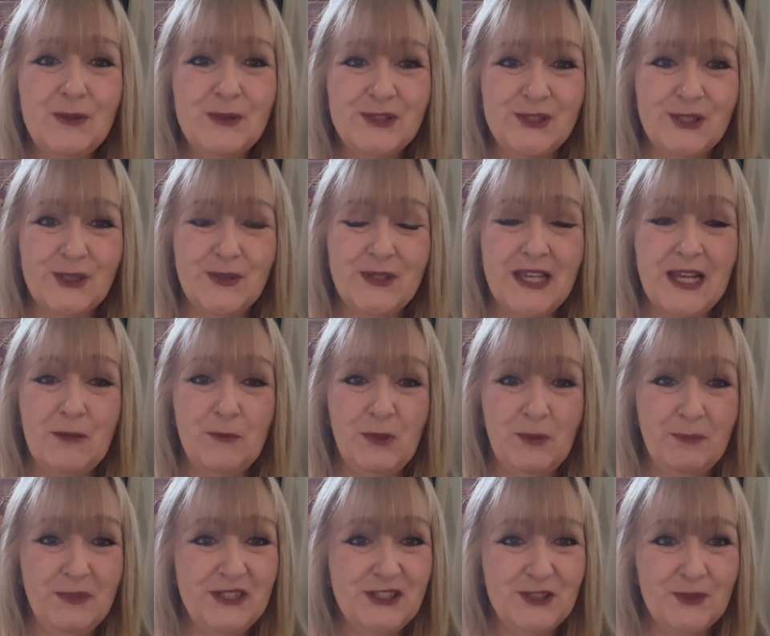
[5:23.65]
So yeah, we'll
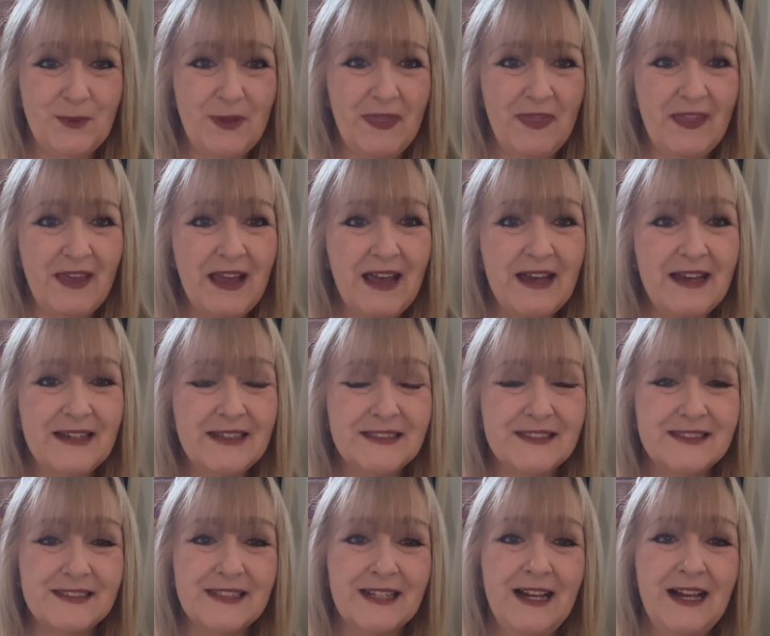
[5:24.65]
be doing
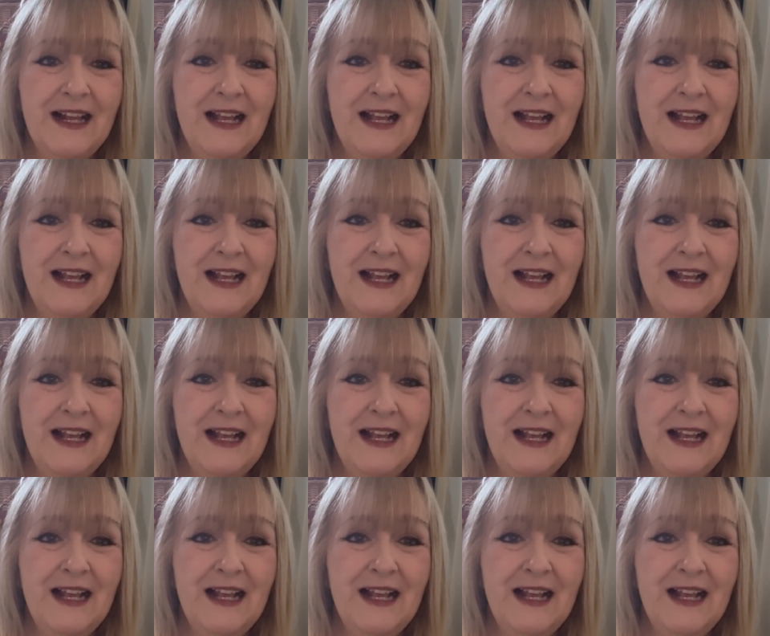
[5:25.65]
that.